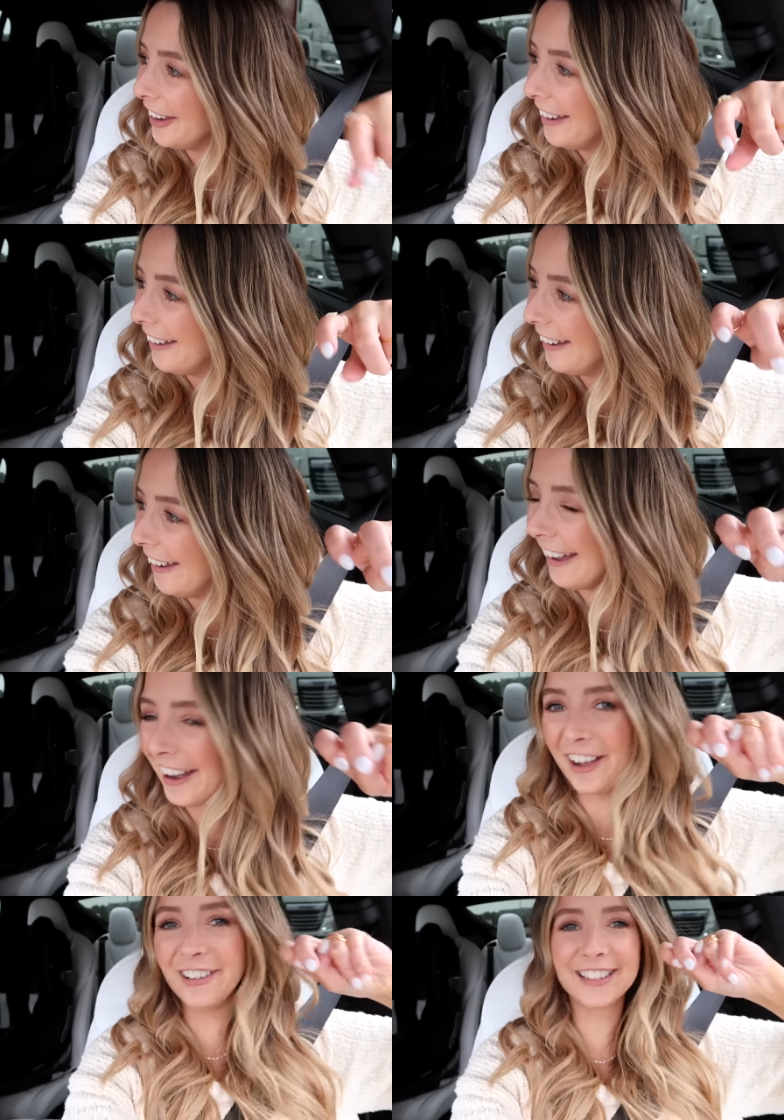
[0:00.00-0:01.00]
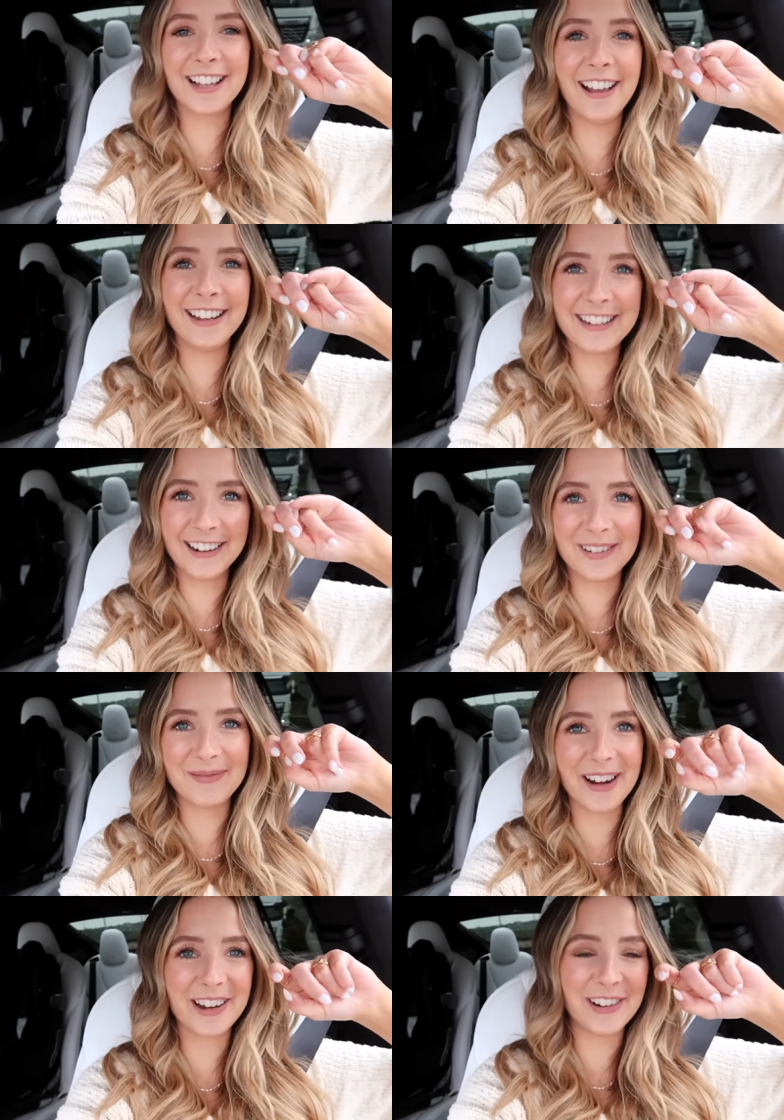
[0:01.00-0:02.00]
And I was like, oh
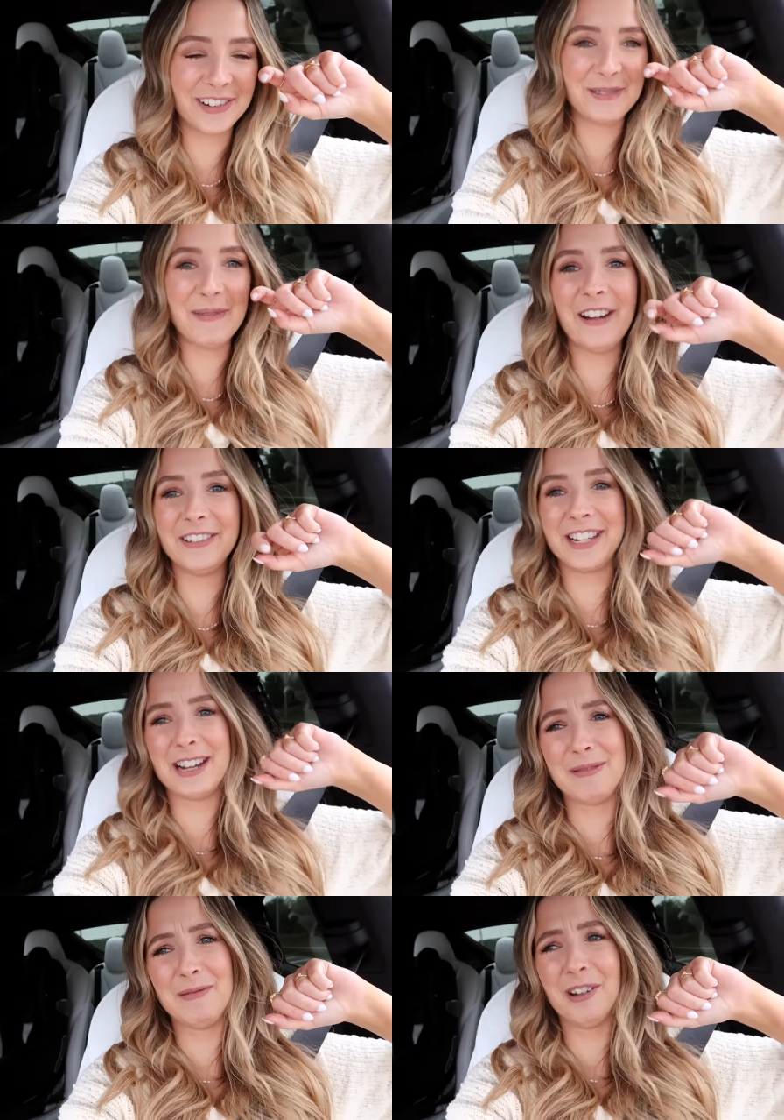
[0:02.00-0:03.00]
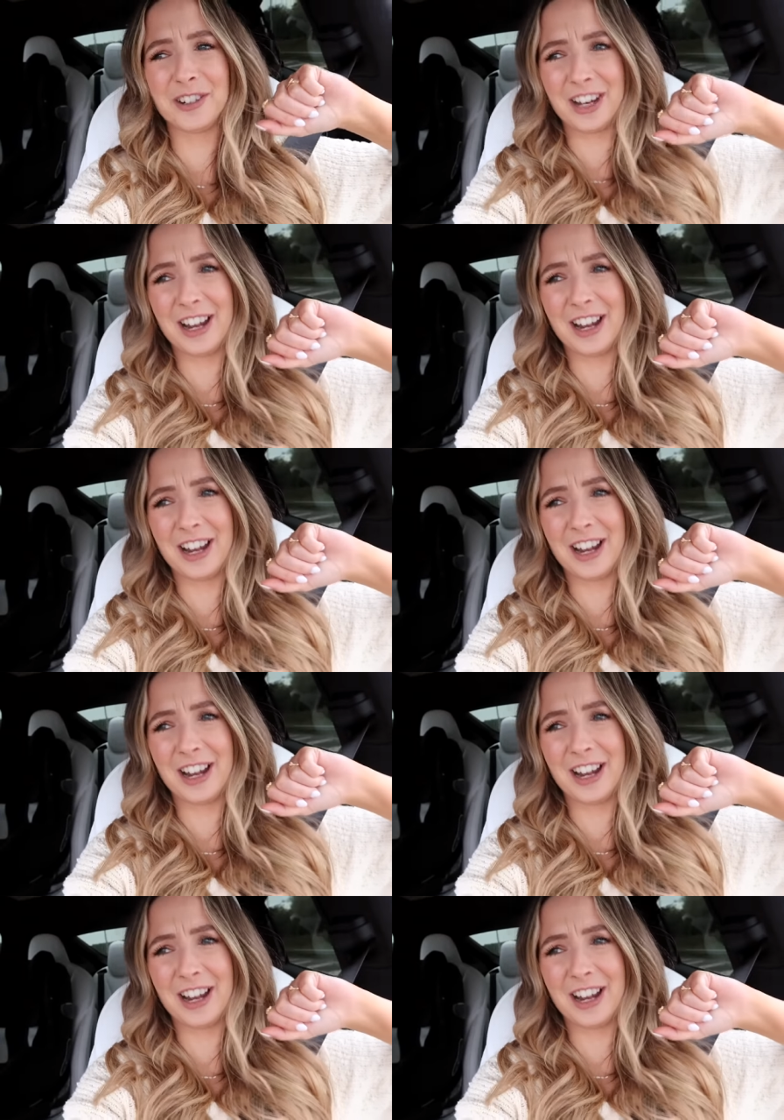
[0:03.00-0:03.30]
my God, your parents are gonna be watching